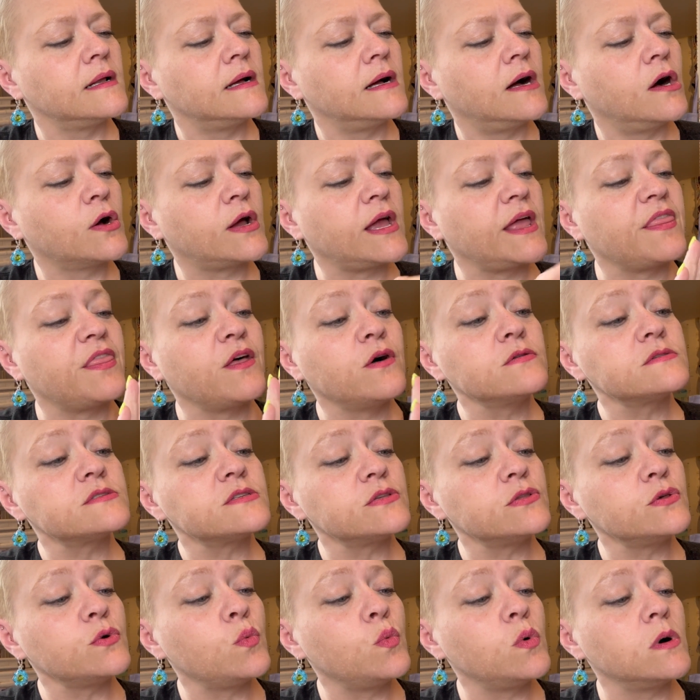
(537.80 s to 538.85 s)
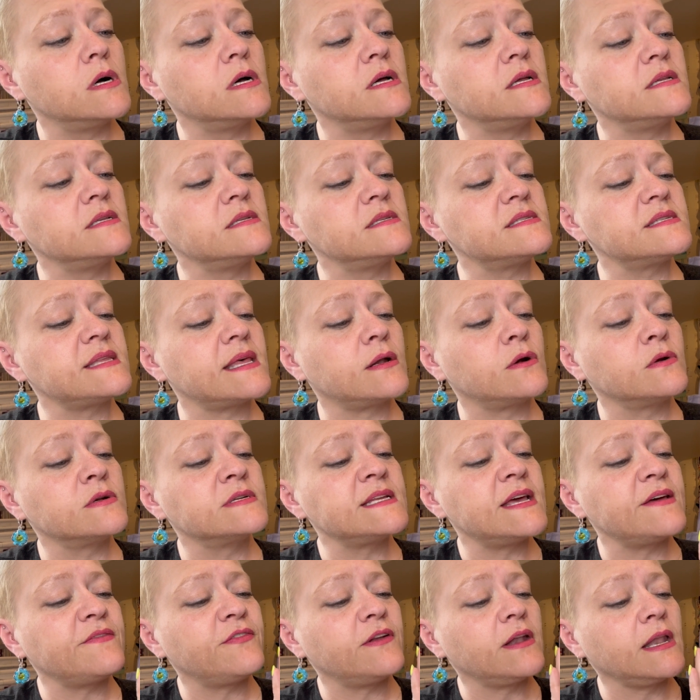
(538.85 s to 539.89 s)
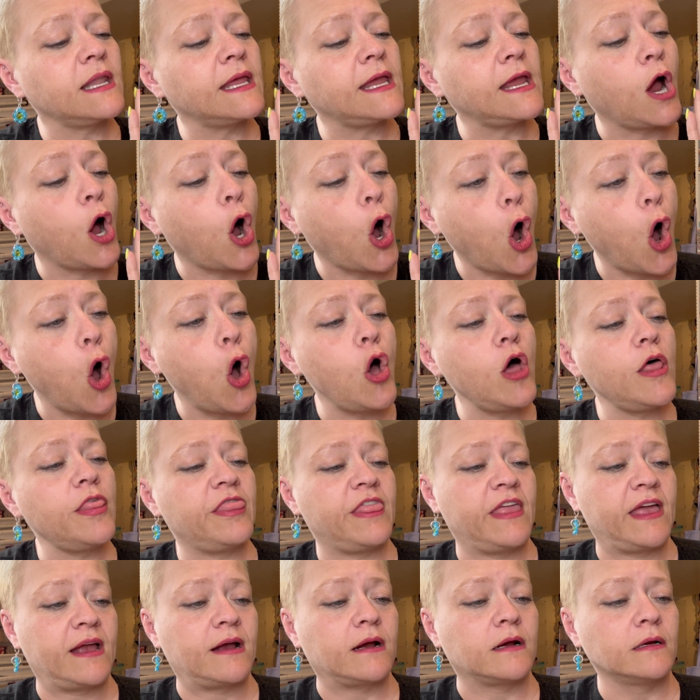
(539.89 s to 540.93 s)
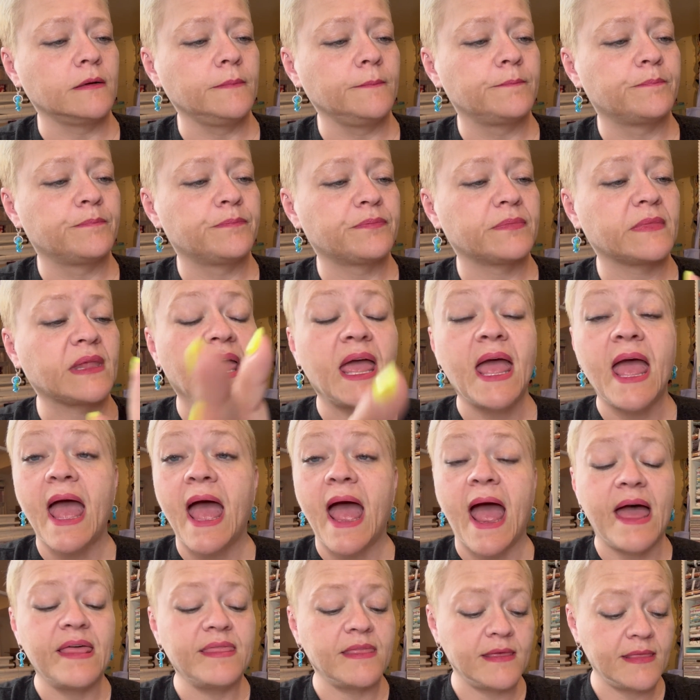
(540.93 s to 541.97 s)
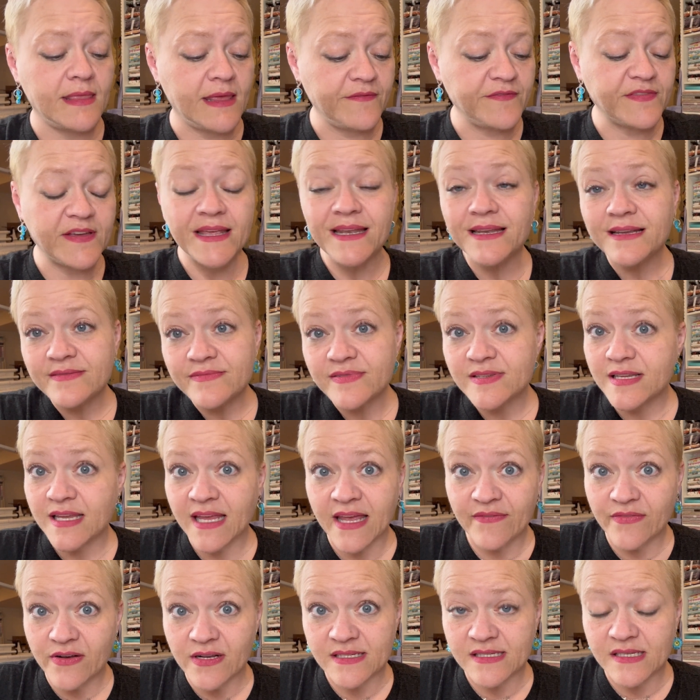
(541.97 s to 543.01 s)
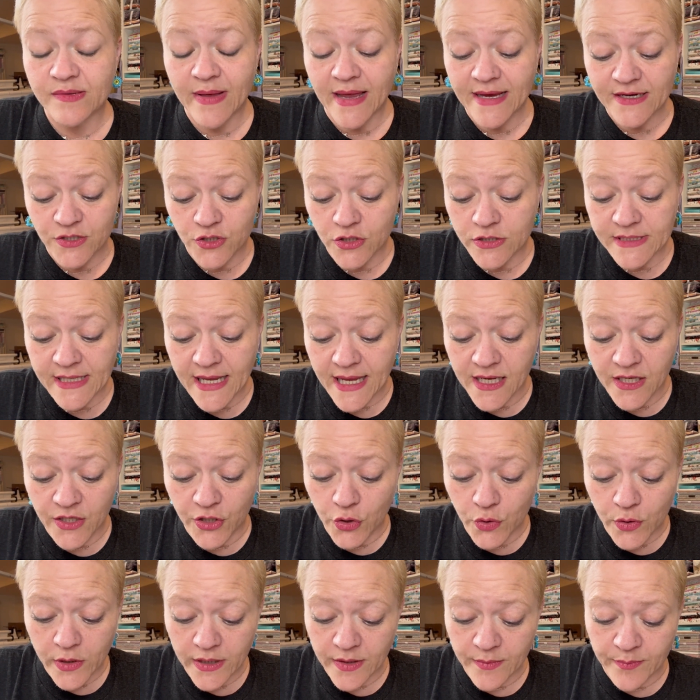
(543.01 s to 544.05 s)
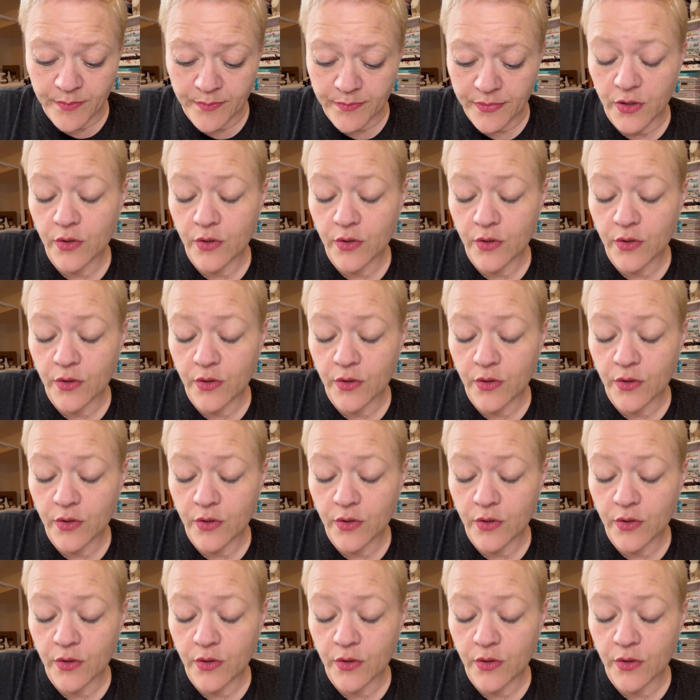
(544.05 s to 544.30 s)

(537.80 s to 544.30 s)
okay, those are the ones that are definitely on there. And then they've given us some extras, and you can